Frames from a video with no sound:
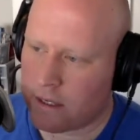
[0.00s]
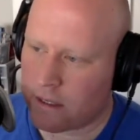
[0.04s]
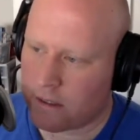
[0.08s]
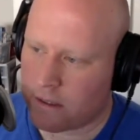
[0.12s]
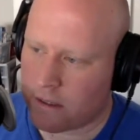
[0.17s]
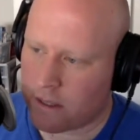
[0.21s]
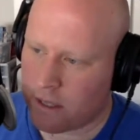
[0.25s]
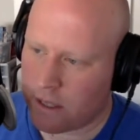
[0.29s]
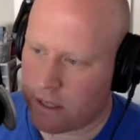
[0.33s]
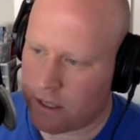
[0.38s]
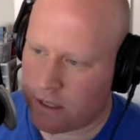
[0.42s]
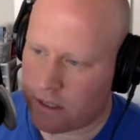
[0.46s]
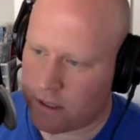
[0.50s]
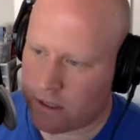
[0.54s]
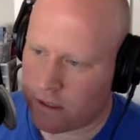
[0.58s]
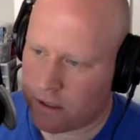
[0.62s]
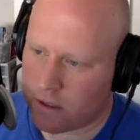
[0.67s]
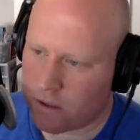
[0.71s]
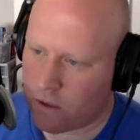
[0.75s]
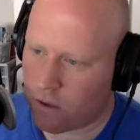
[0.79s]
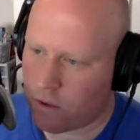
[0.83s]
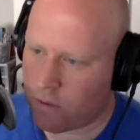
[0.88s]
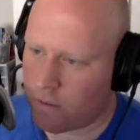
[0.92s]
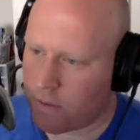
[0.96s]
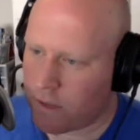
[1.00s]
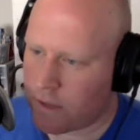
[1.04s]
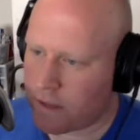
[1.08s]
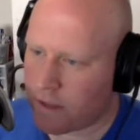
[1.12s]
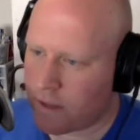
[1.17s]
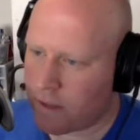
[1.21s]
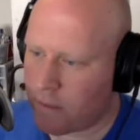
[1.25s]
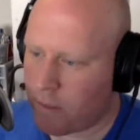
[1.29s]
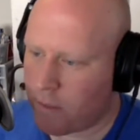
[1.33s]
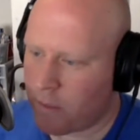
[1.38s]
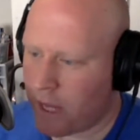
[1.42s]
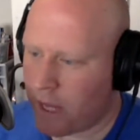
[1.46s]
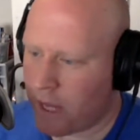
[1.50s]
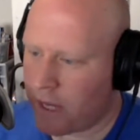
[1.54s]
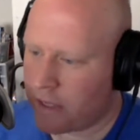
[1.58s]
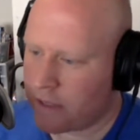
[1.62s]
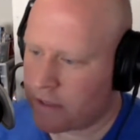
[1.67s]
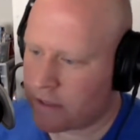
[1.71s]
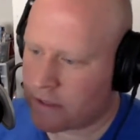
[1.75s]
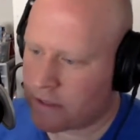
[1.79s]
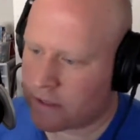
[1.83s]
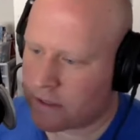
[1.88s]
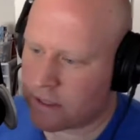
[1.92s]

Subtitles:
And then your monthly planning is